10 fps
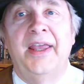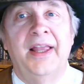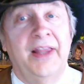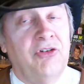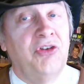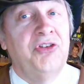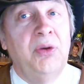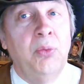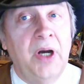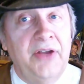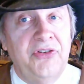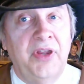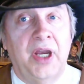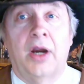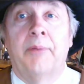electricity was
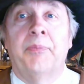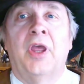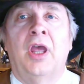there.